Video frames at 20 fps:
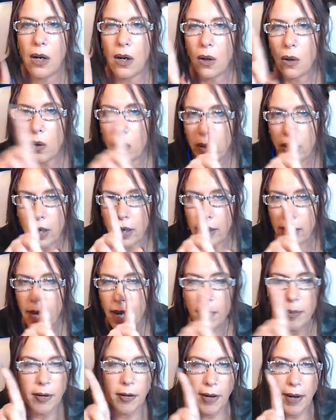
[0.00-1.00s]
hold on.
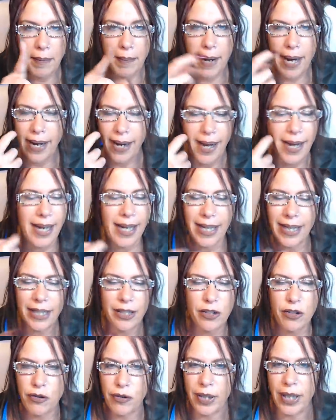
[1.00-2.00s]
I'll be right back. I got to
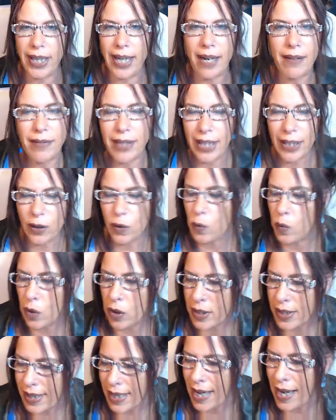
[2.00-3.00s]
get a drink. I've like the worst